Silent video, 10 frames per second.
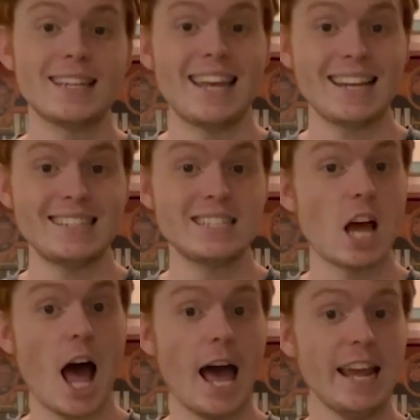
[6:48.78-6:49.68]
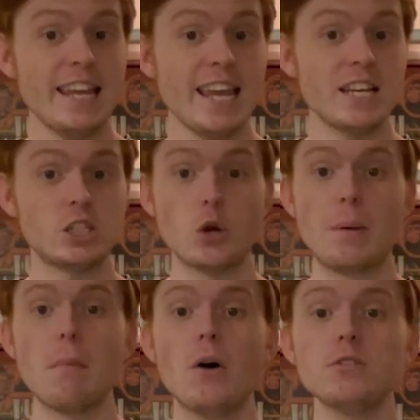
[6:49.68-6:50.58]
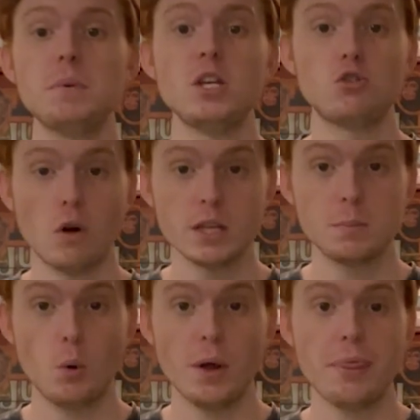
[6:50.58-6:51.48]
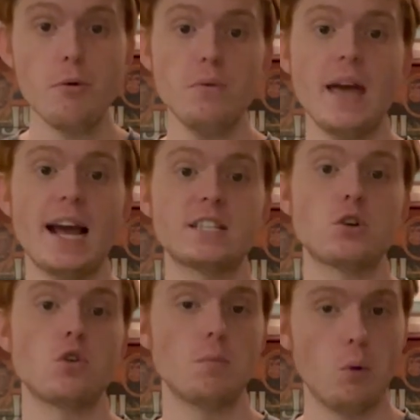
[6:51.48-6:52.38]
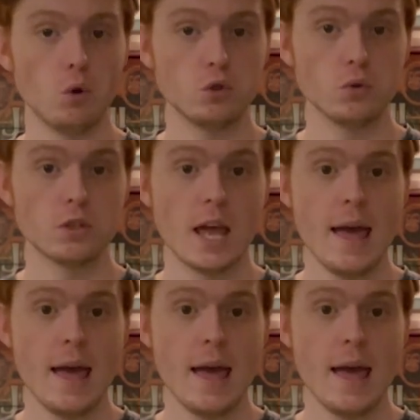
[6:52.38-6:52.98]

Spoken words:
kicks into high gear, showing Miles being transported through the hexagonal portals.